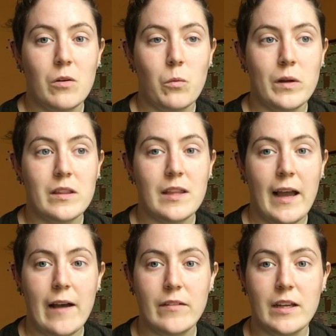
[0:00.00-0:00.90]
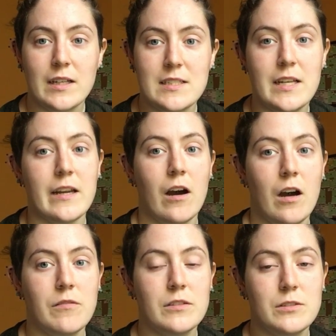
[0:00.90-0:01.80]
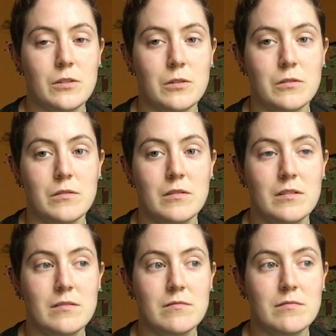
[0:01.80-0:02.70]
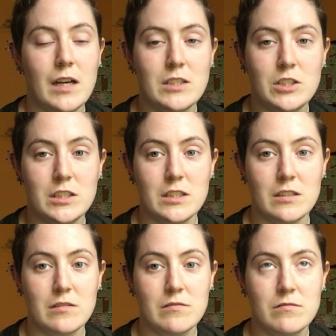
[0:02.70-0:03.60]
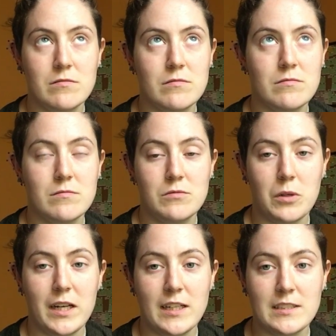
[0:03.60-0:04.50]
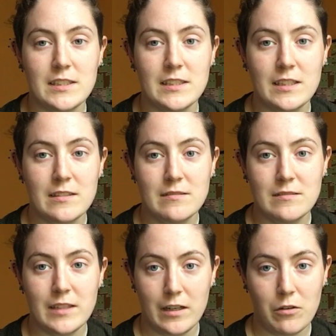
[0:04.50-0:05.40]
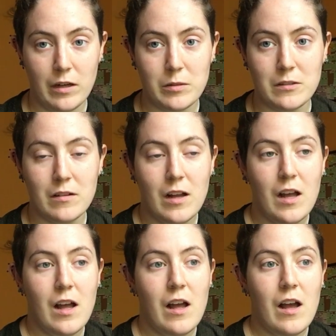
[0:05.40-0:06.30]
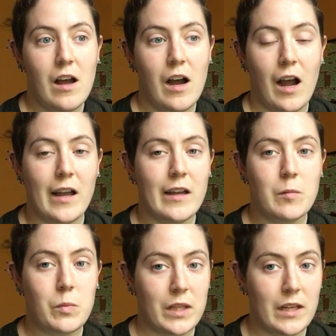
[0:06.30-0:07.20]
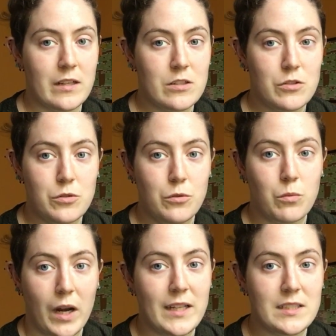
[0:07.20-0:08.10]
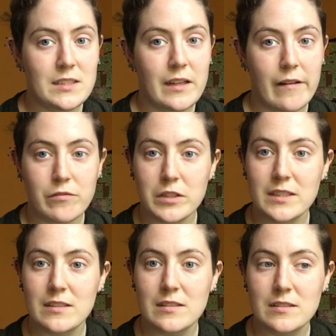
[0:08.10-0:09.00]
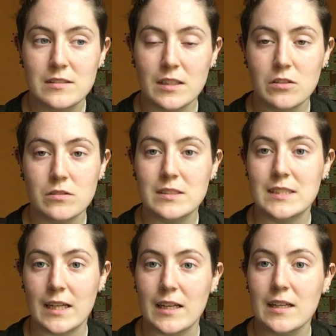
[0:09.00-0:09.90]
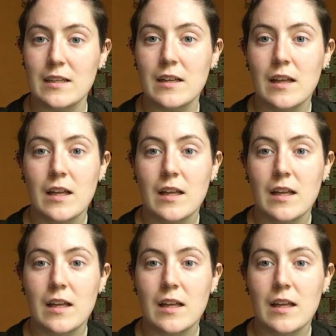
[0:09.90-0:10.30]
with having a day off. So last year, 2019, NaNoWriMo, I had planned to write every single day.